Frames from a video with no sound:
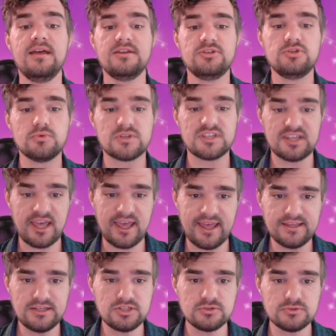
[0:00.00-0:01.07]
You
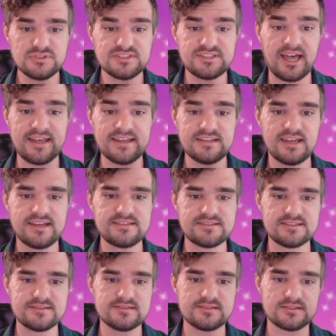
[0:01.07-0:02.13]
can use
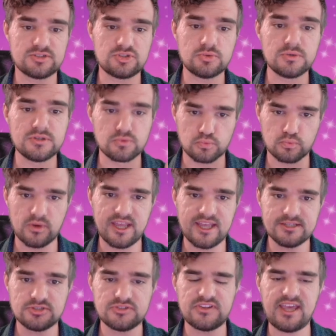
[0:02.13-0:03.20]
Dionysus to
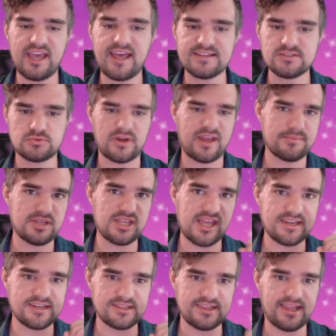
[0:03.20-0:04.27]
enrage the Ass Rabbit
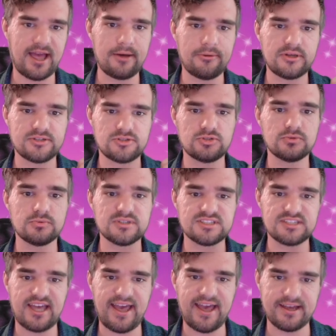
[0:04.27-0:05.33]
and allow it to
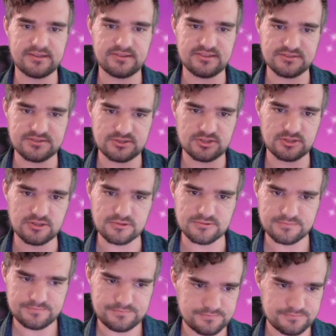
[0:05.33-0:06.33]
attack this turn.